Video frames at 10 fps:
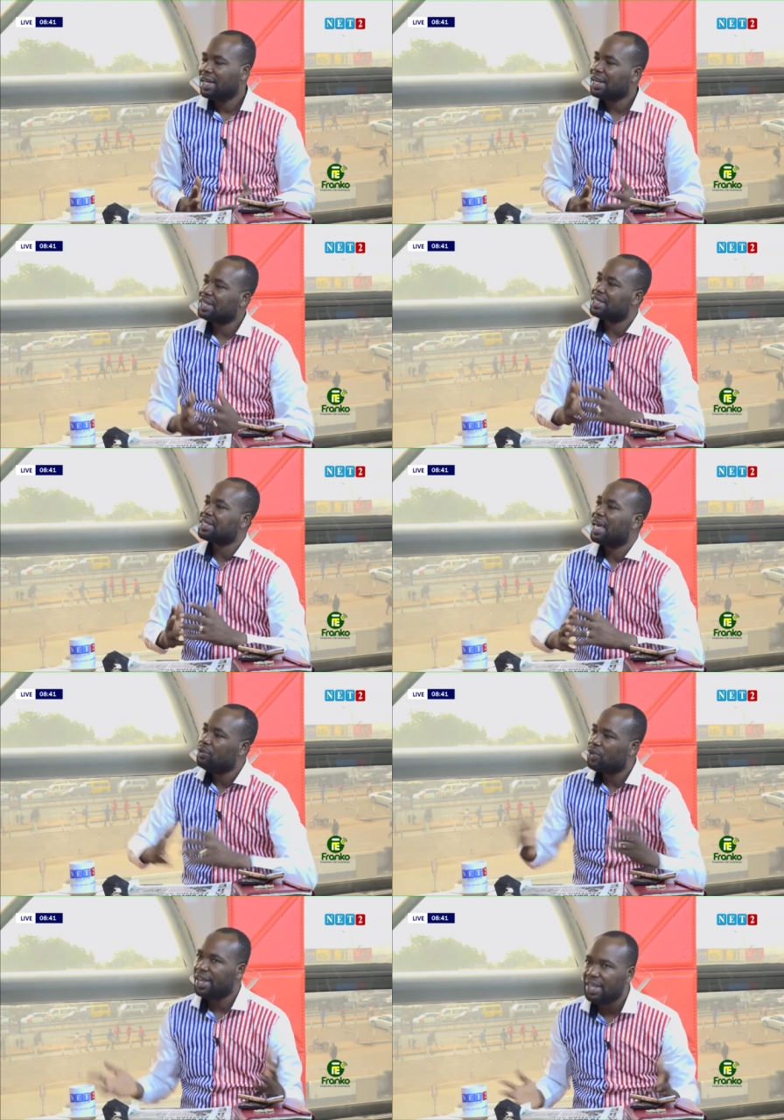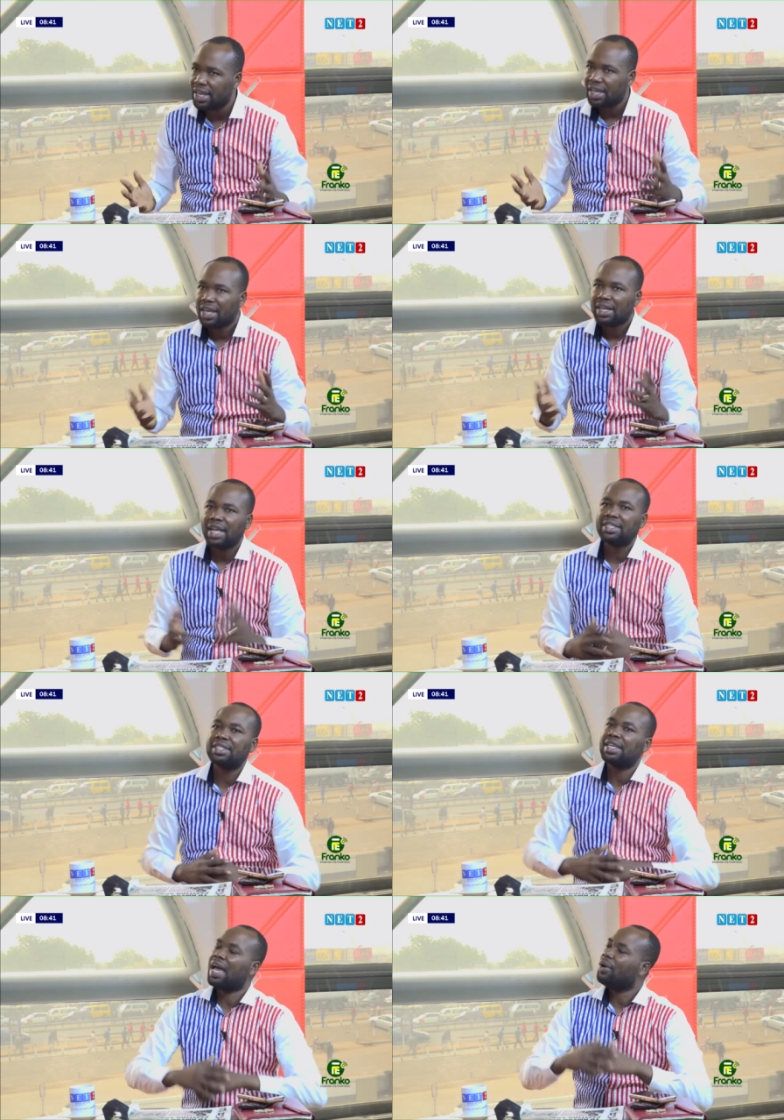not just a tree, not just a
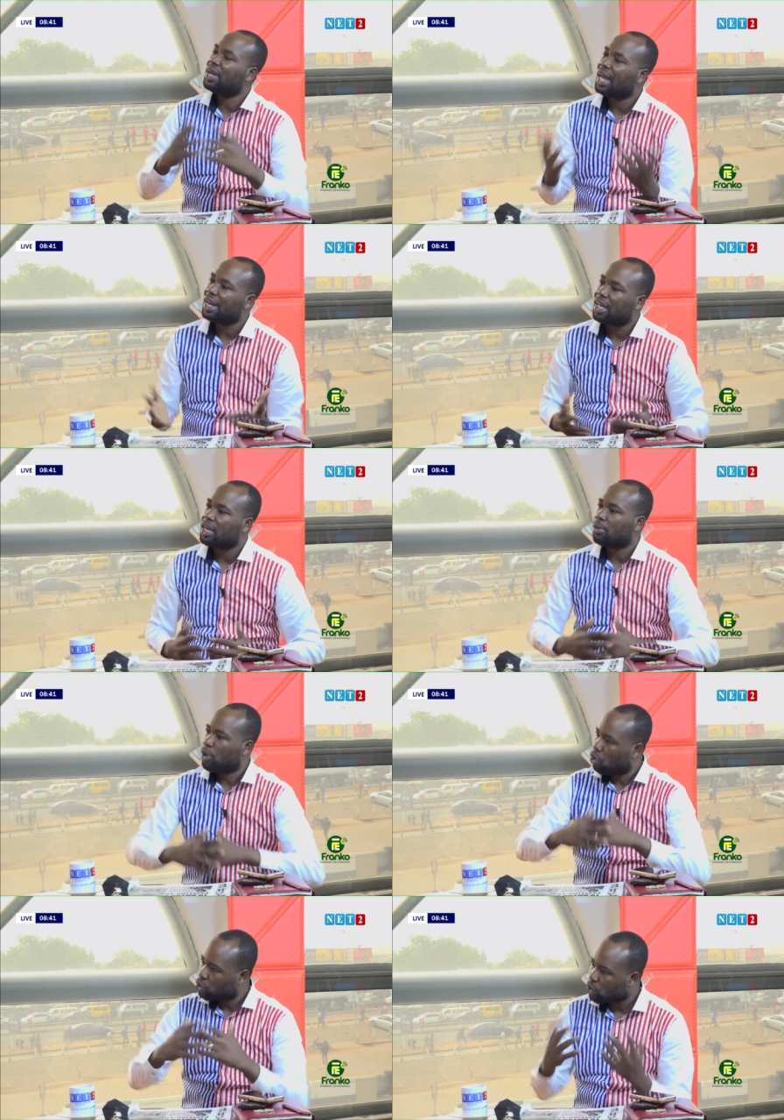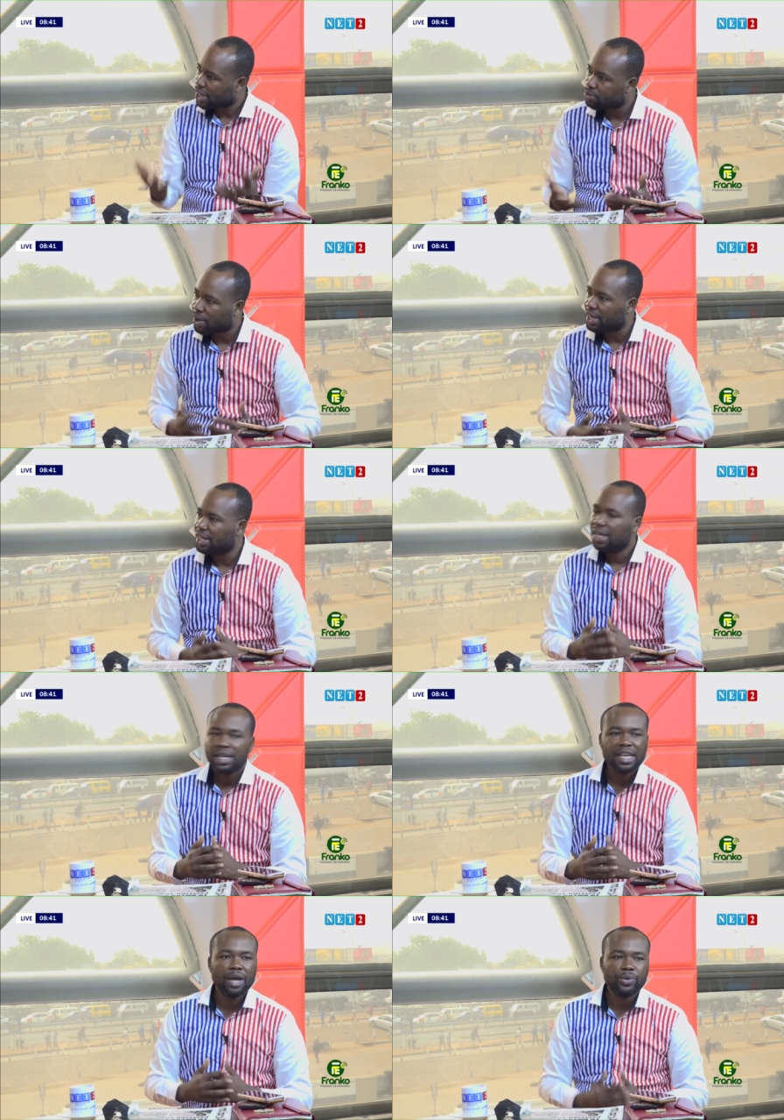yarena, and ever cost was spreading.
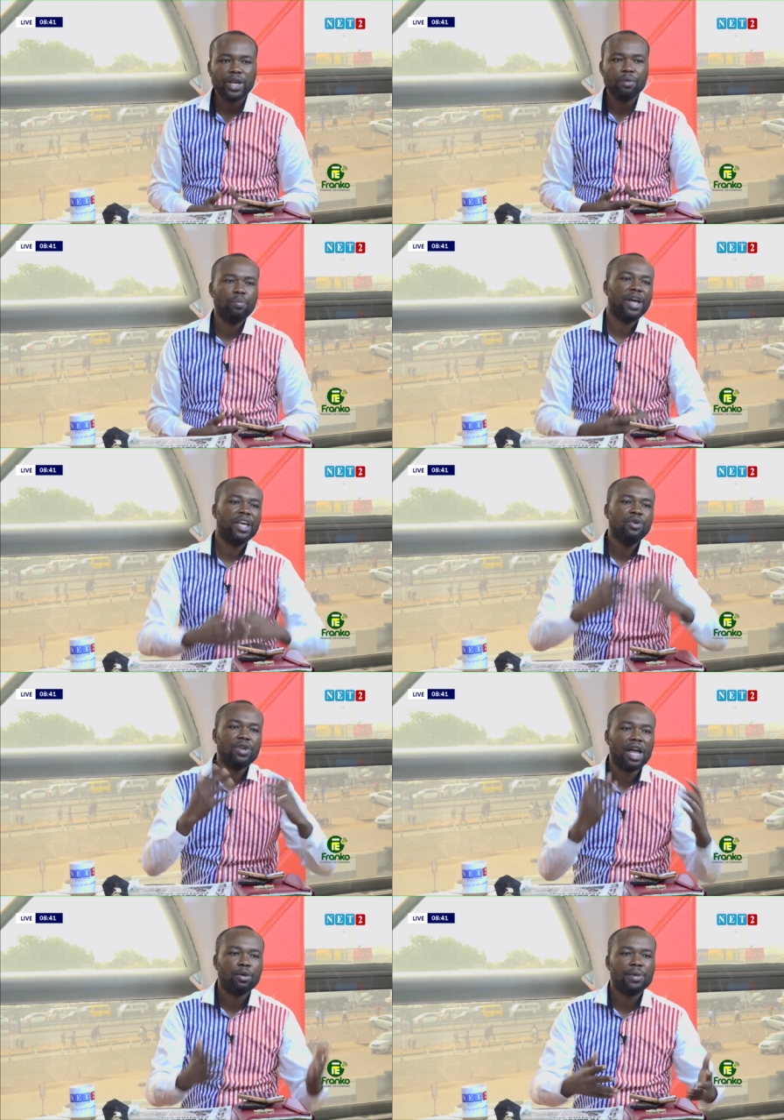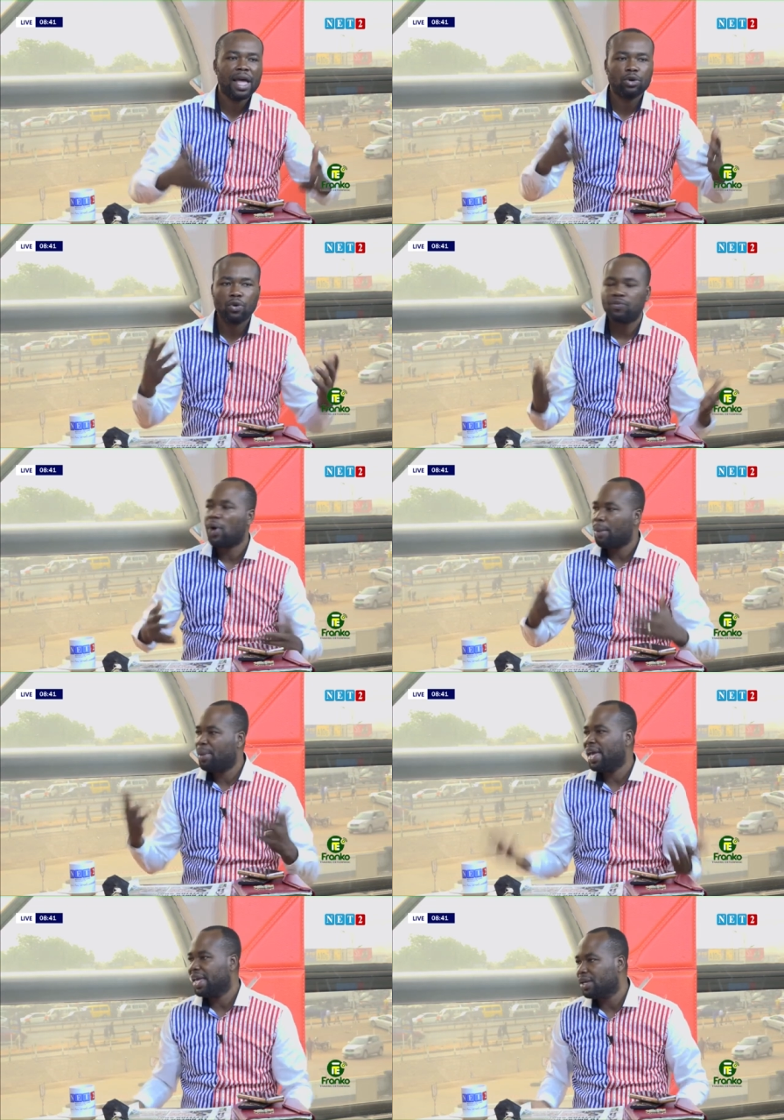Yanchi and Payan Yanomia do for a
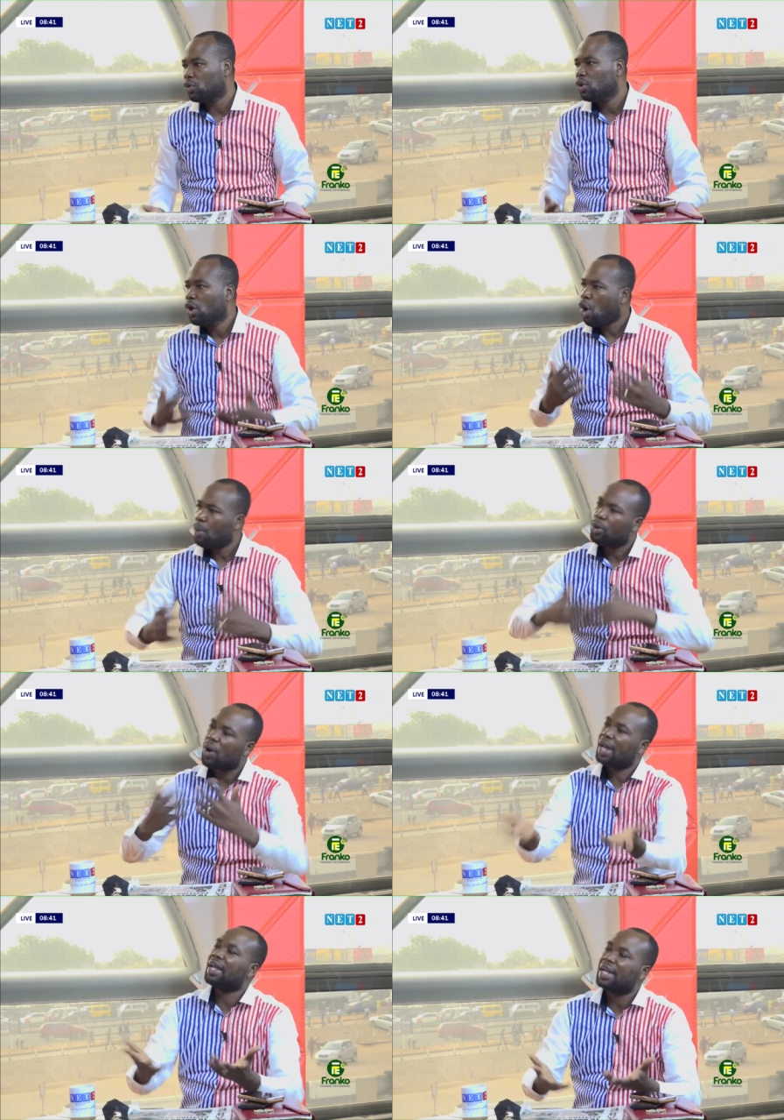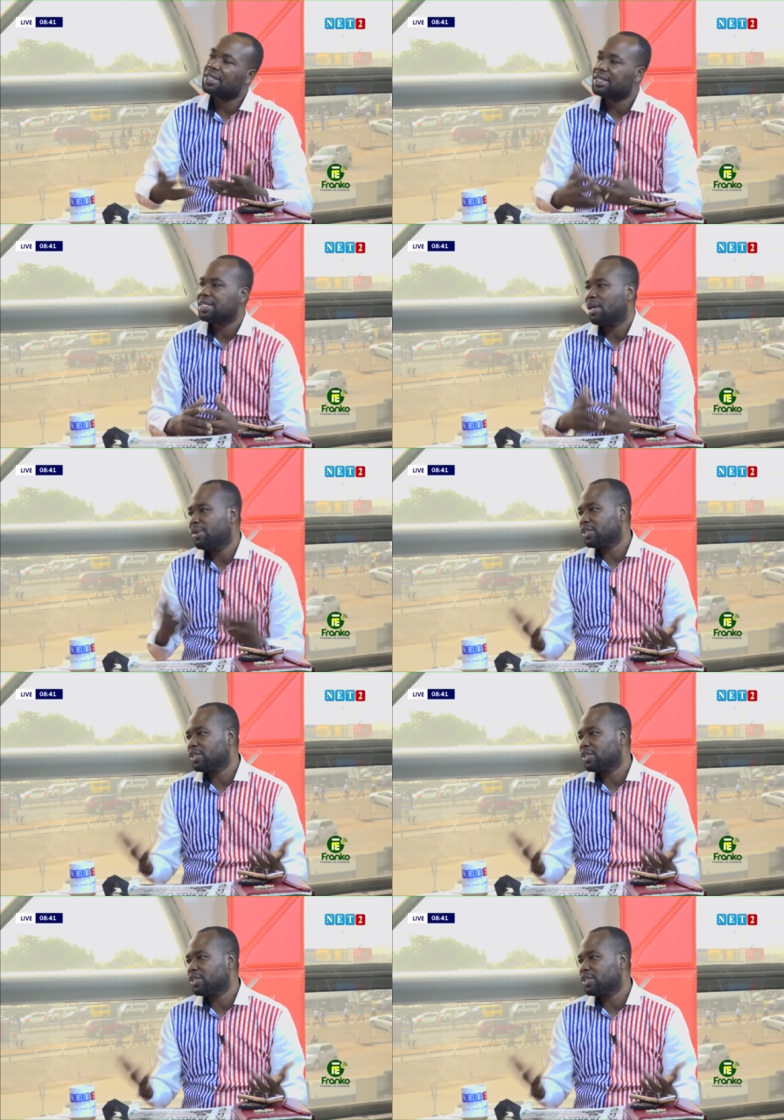bayano. Omocana, not just ever